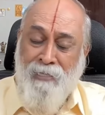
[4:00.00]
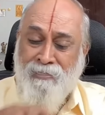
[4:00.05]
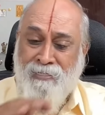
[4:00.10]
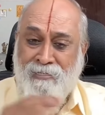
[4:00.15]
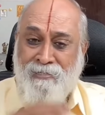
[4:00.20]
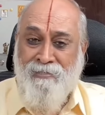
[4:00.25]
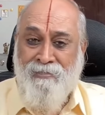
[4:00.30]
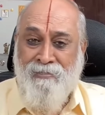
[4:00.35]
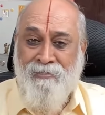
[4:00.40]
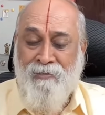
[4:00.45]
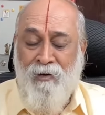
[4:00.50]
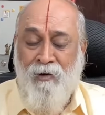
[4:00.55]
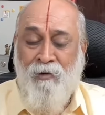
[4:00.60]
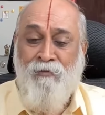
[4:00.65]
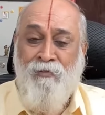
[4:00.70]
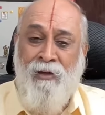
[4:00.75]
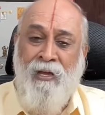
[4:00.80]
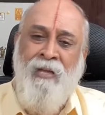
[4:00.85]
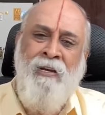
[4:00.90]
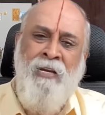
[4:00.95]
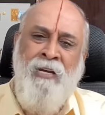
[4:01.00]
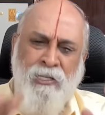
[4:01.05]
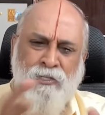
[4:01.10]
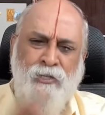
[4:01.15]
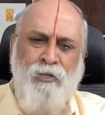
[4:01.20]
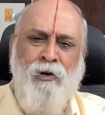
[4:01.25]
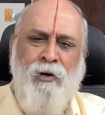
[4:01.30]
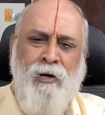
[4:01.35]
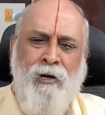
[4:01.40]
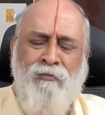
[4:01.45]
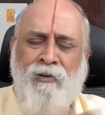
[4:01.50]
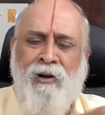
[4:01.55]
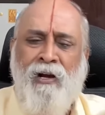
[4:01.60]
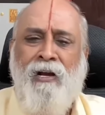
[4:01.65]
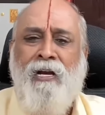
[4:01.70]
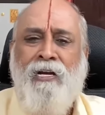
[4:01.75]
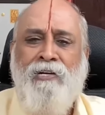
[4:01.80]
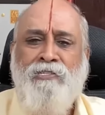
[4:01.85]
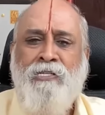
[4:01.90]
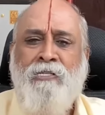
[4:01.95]
basis of any sort of
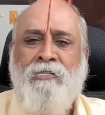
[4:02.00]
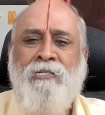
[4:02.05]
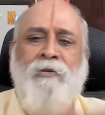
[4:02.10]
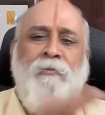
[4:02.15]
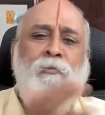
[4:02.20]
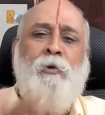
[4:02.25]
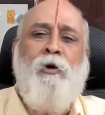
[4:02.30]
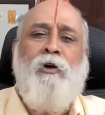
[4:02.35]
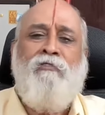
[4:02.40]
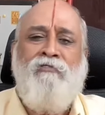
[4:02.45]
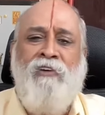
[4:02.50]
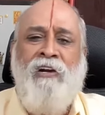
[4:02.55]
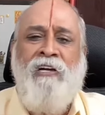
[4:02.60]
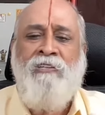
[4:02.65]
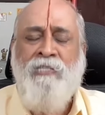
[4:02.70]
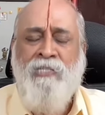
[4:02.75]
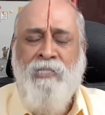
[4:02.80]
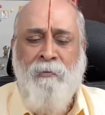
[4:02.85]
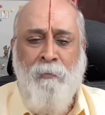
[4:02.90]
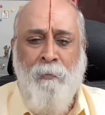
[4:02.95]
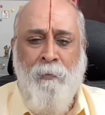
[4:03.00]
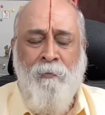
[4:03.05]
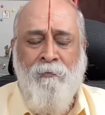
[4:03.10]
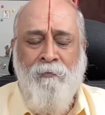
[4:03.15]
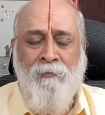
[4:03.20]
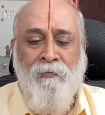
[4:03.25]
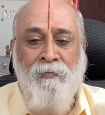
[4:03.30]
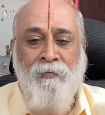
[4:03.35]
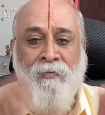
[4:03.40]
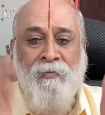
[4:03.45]
relationship or friendship.